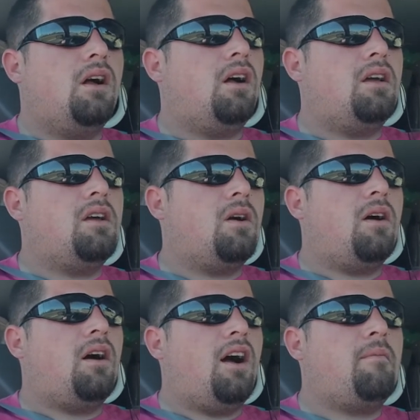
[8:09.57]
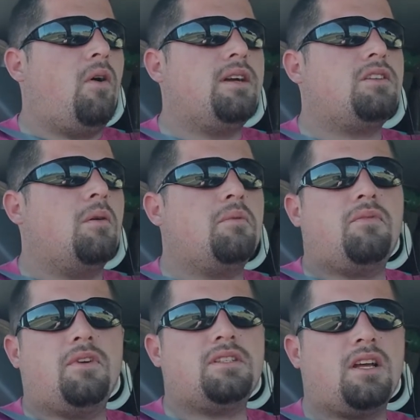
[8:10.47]
You know, I'm always open
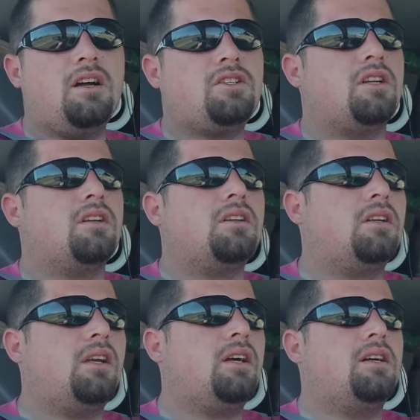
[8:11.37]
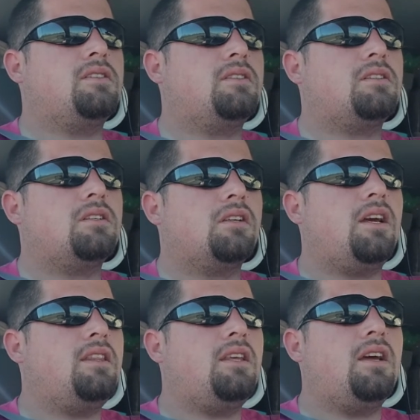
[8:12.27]
for discussion, because
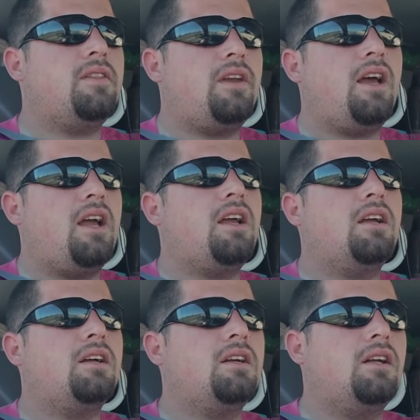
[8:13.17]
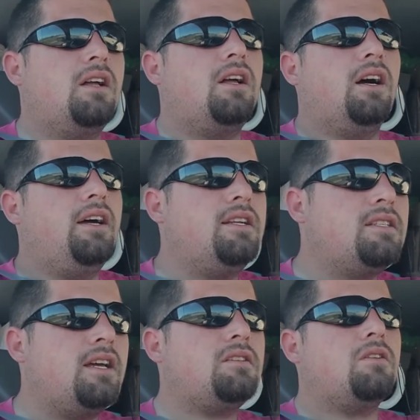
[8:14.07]
at the end of the day, it is
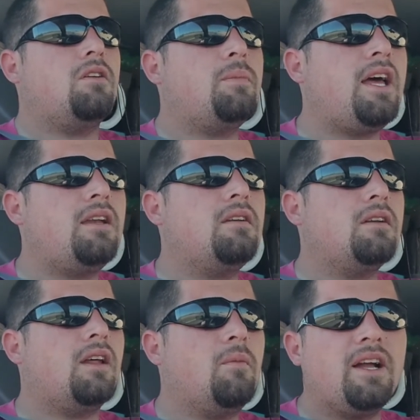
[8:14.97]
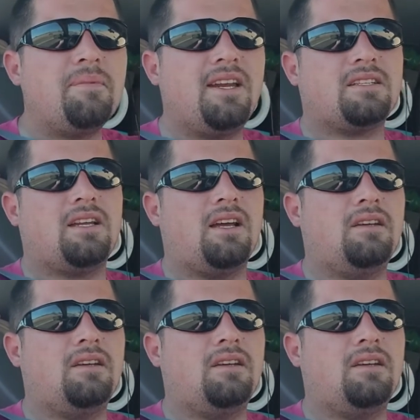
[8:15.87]
nice to go to bed and wake up the next day.